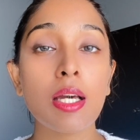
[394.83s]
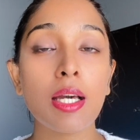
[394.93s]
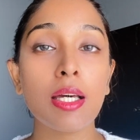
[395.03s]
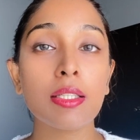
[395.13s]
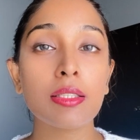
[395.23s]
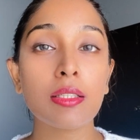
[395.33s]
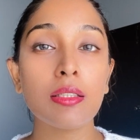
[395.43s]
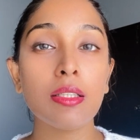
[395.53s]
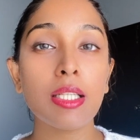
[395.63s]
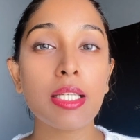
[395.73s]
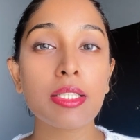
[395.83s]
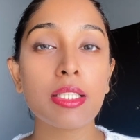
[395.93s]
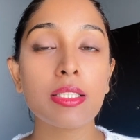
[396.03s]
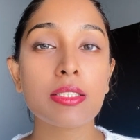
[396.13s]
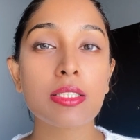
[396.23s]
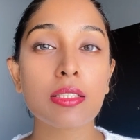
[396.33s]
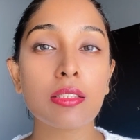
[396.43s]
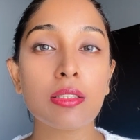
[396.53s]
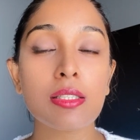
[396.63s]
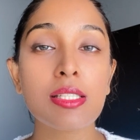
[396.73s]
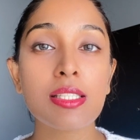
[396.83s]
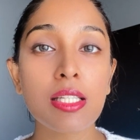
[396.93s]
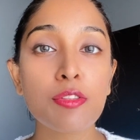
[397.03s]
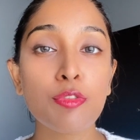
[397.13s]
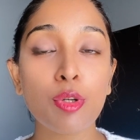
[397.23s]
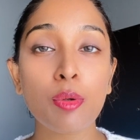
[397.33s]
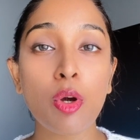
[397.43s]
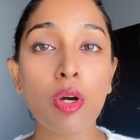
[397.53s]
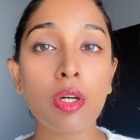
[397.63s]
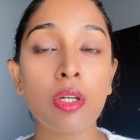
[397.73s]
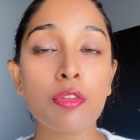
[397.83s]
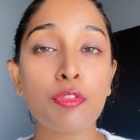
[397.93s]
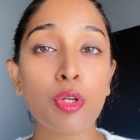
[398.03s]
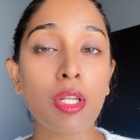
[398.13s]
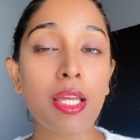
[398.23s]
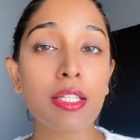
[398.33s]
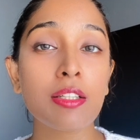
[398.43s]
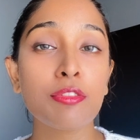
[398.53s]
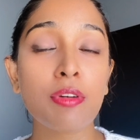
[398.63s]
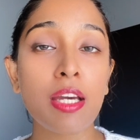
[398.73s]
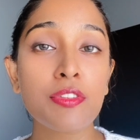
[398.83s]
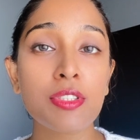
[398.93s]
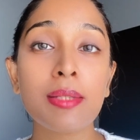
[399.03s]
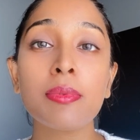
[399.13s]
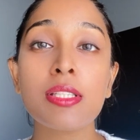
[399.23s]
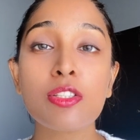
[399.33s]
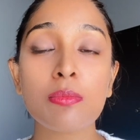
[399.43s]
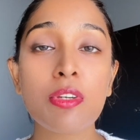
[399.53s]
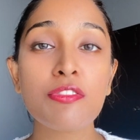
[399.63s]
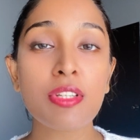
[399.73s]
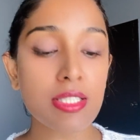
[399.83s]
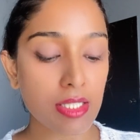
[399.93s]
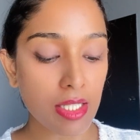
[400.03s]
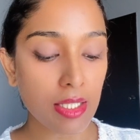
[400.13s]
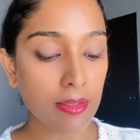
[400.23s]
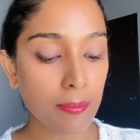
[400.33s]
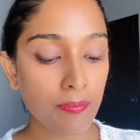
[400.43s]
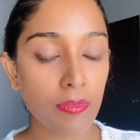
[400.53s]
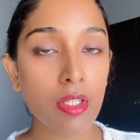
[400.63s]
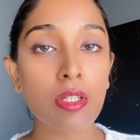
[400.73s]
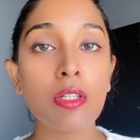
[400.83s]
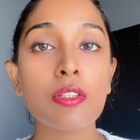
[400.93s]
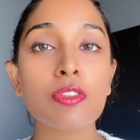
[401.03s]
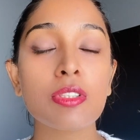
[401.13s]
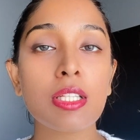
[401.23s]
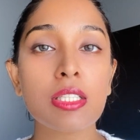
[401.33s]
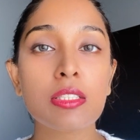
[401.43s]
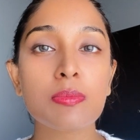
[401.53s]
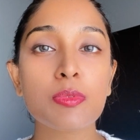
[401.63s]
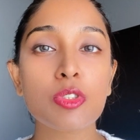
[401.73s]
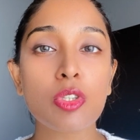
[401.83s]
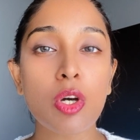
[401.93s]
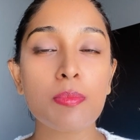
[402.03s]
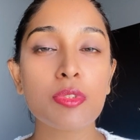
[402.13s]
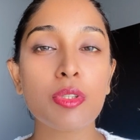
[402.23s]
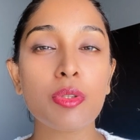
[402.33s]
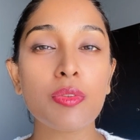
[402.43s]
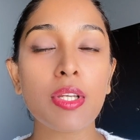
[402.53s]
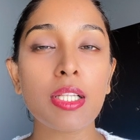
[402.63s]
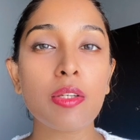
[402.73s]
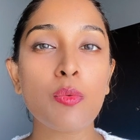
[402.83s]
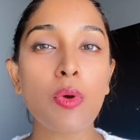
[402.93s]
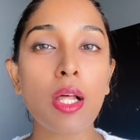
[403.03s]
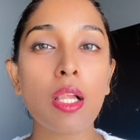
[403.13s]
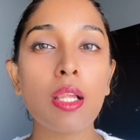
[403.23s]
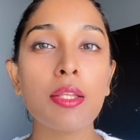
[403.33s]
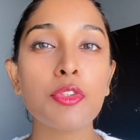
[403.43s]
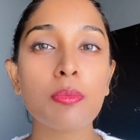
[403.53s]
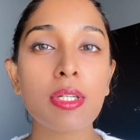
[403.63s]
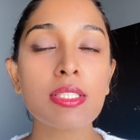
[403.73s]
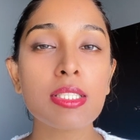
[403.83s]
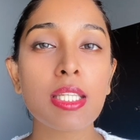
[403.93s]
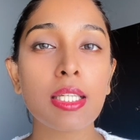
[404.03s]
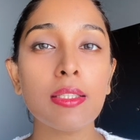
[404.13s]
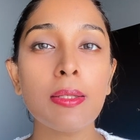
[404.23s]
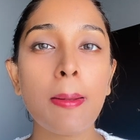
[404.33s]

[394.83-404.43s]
and let it sit for like 5-10 minutes on my face again, so that it absorbs really well into my skin.